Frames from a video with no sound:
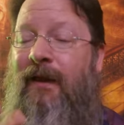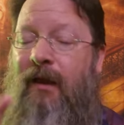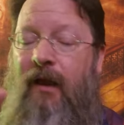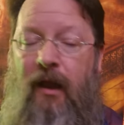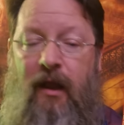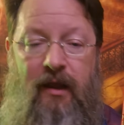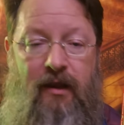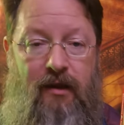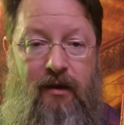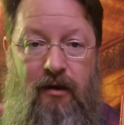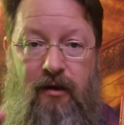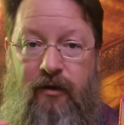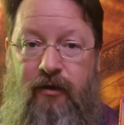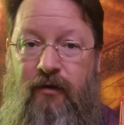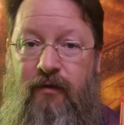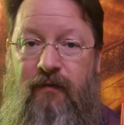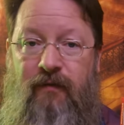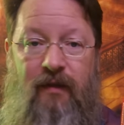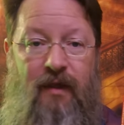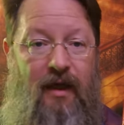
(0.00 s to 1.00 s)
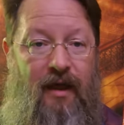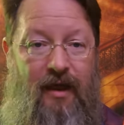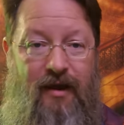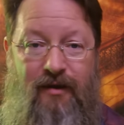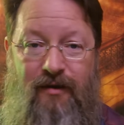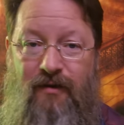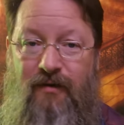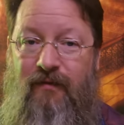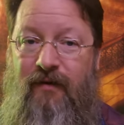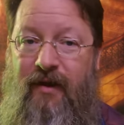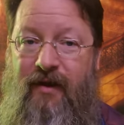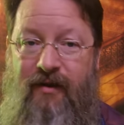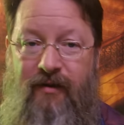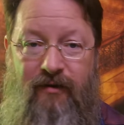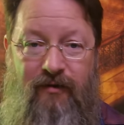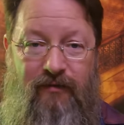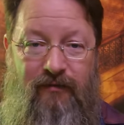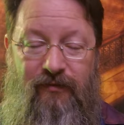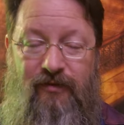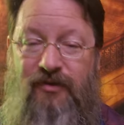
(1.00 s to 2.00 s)
I hear you. I know, I
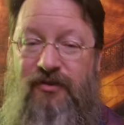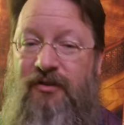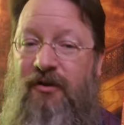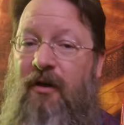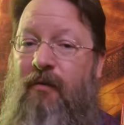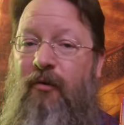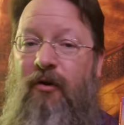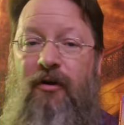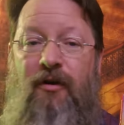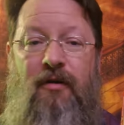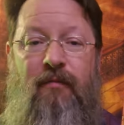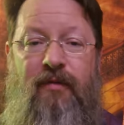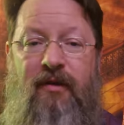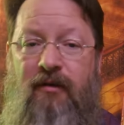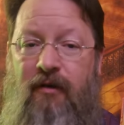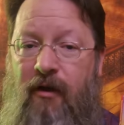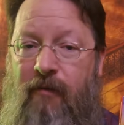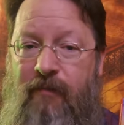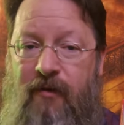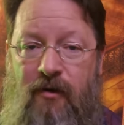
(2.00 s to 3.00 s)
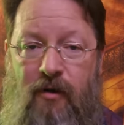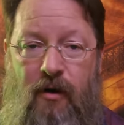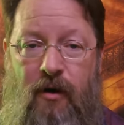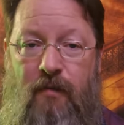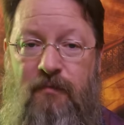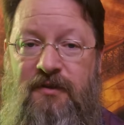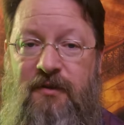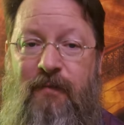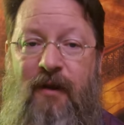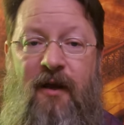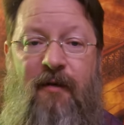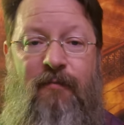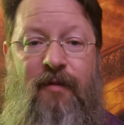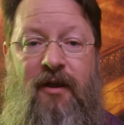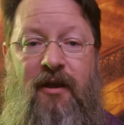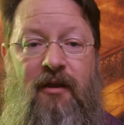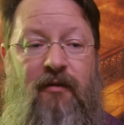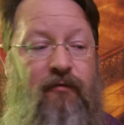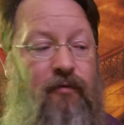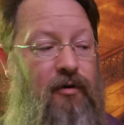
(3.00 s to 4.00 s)
know. Some are going to be up in arms about
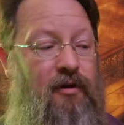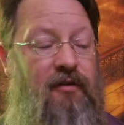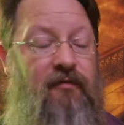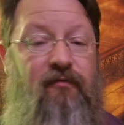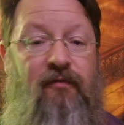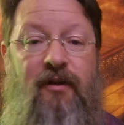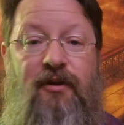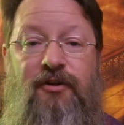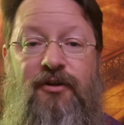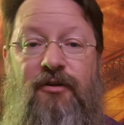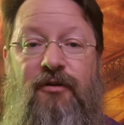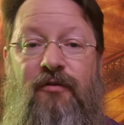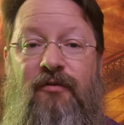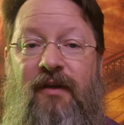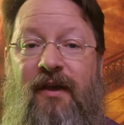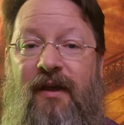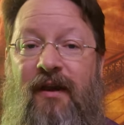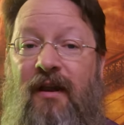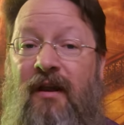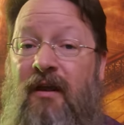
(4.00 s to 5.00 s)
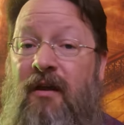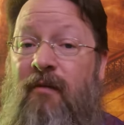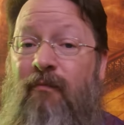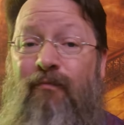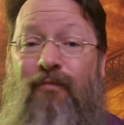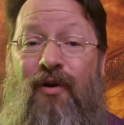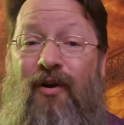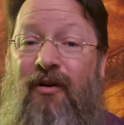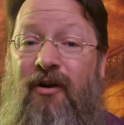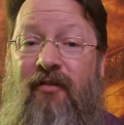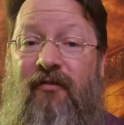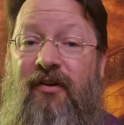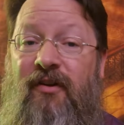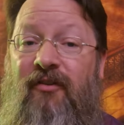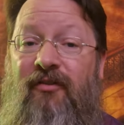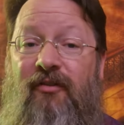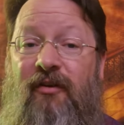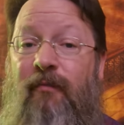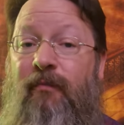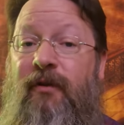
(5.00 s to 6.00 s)
paying for an adventure that part of it
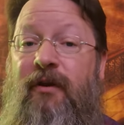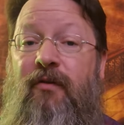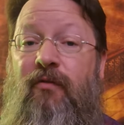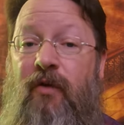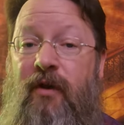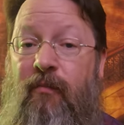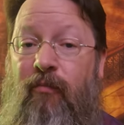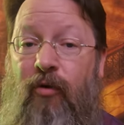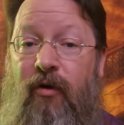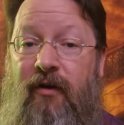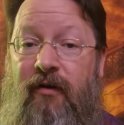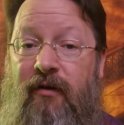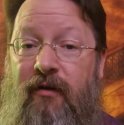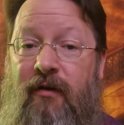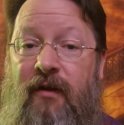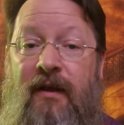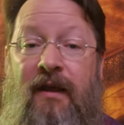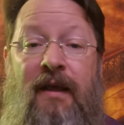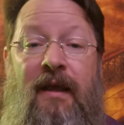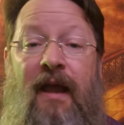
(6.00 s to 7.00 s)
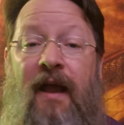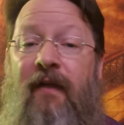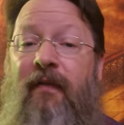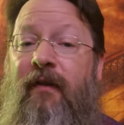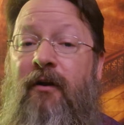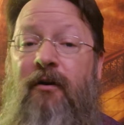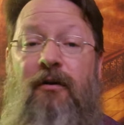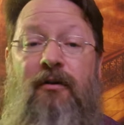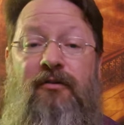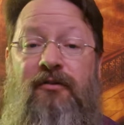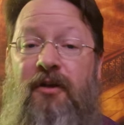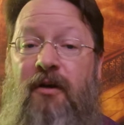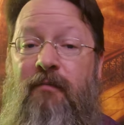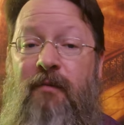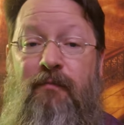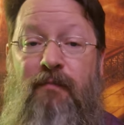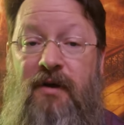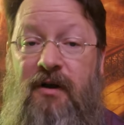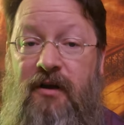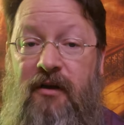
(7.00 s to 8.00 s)
is simply reprinted, and there are some
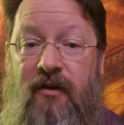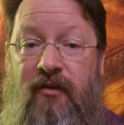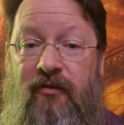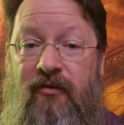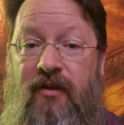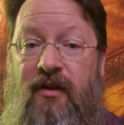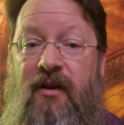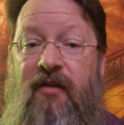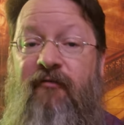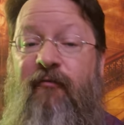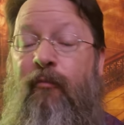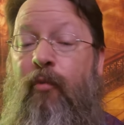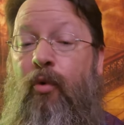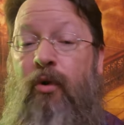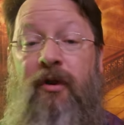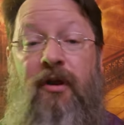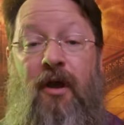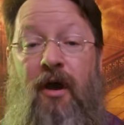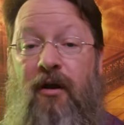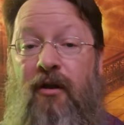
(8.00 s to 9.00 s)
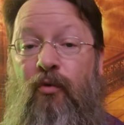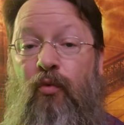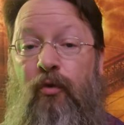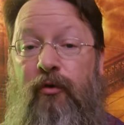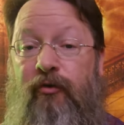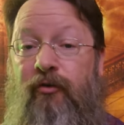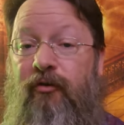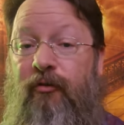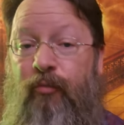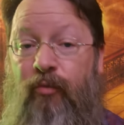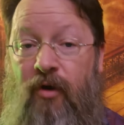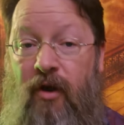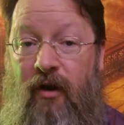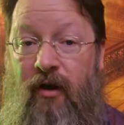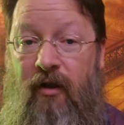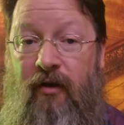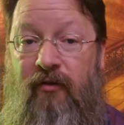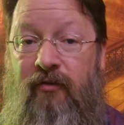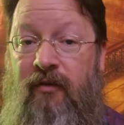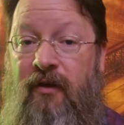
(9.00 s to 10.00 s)
among us that have boycotted Wizards
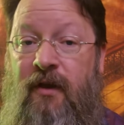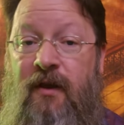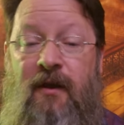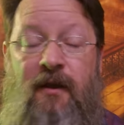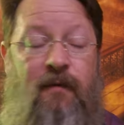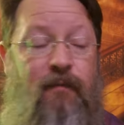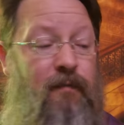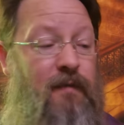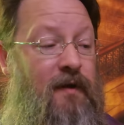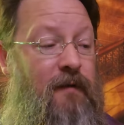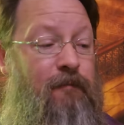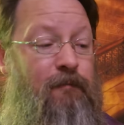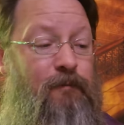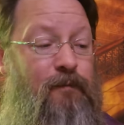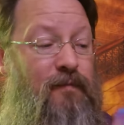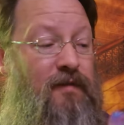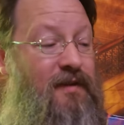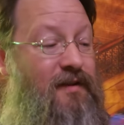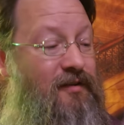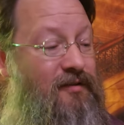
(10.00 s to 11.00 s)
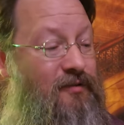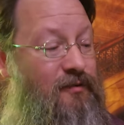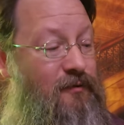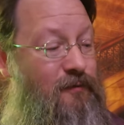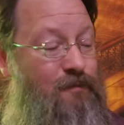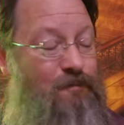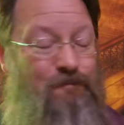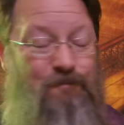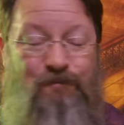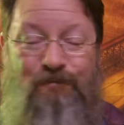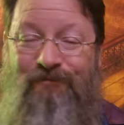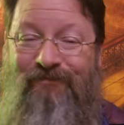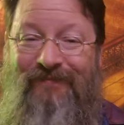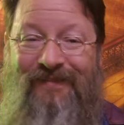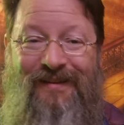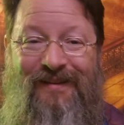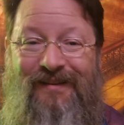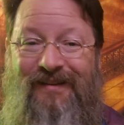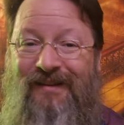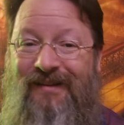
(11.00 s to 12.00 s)
products, but this
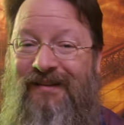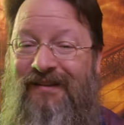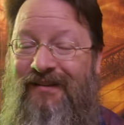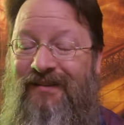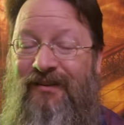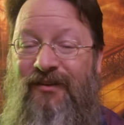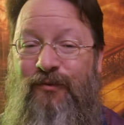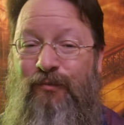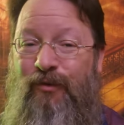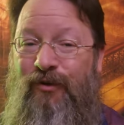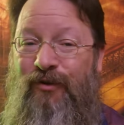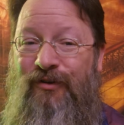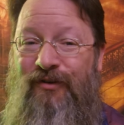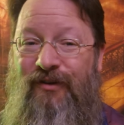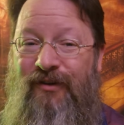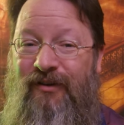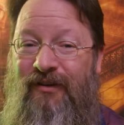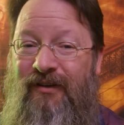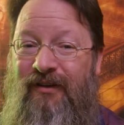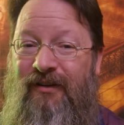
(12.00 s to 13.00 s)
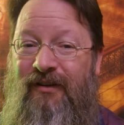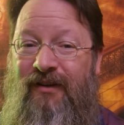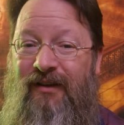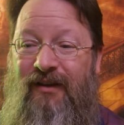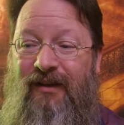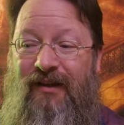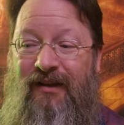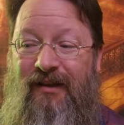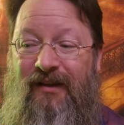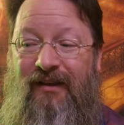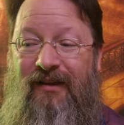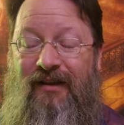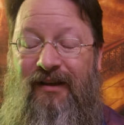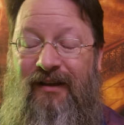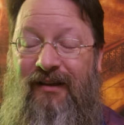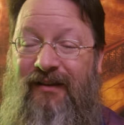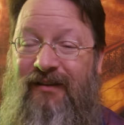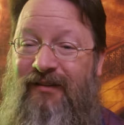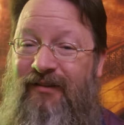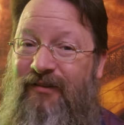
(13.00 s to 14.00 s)
this this book,
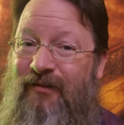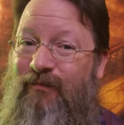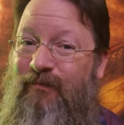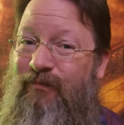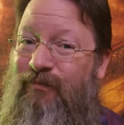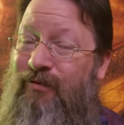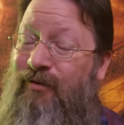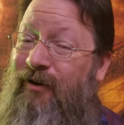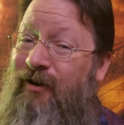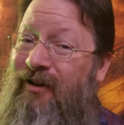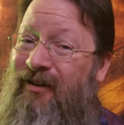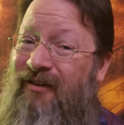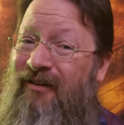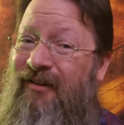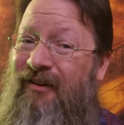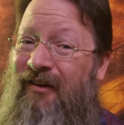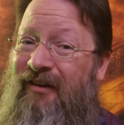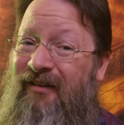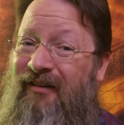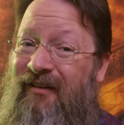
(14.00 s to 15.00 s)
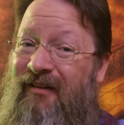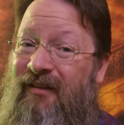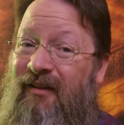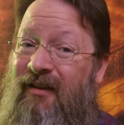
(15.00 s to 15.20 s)
it's pretty good.